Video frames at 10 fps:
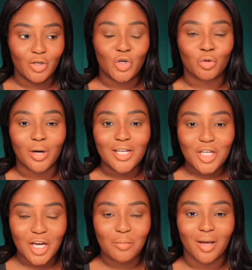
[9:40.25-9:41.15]

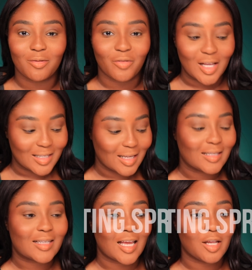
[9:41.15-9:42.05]
Drenching my face in
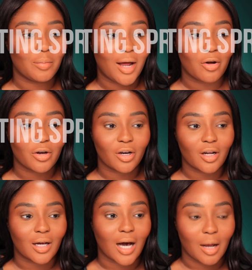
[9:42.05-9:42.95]
setting
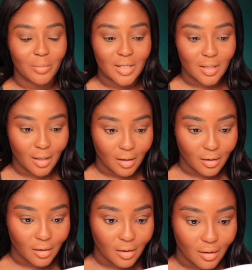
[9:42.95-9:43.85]
powder got me
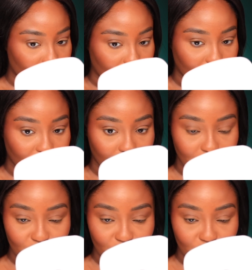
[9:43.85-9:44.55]
together. I am